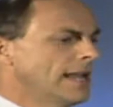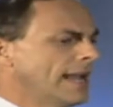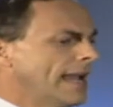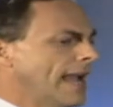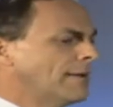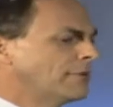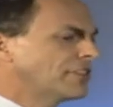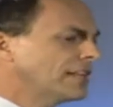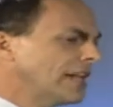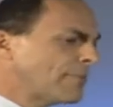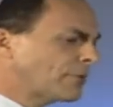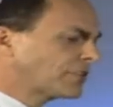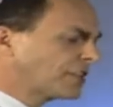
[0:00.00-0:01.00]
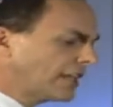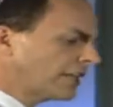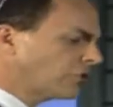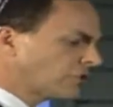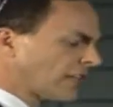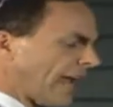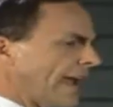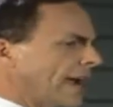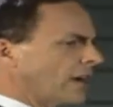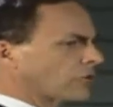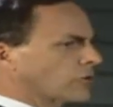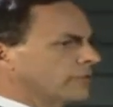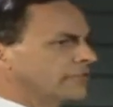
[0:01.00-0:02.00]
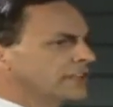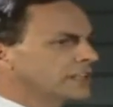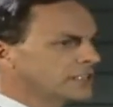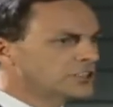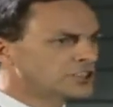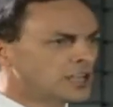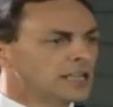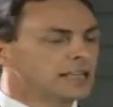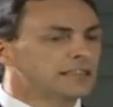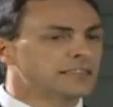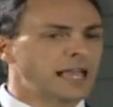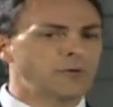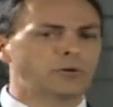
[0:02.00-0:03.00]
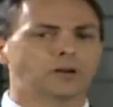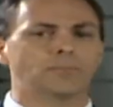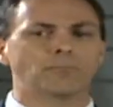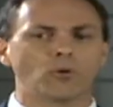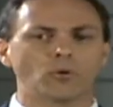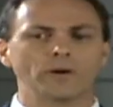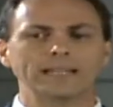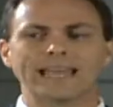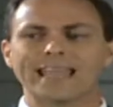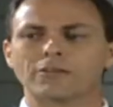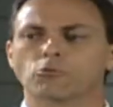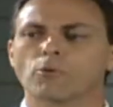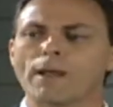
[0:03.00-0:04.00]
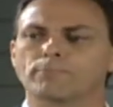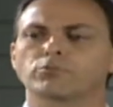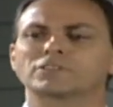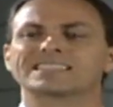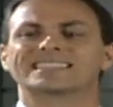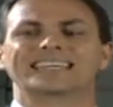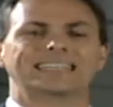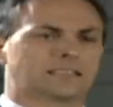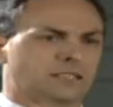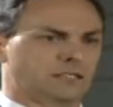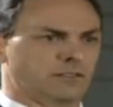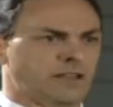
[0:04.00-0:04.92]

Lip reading: And within a particular town or a village, they would appoint a representative